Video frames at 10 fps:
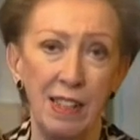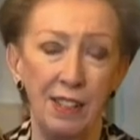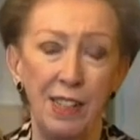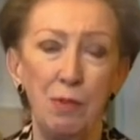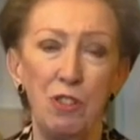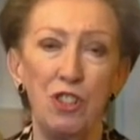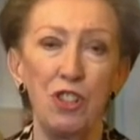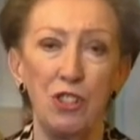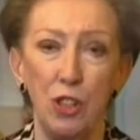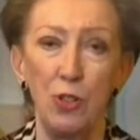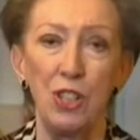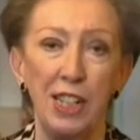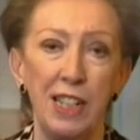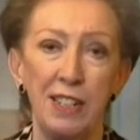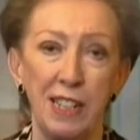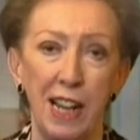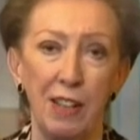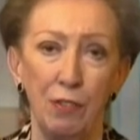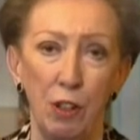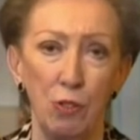and he was just using it to
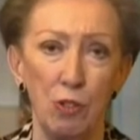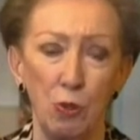get votes,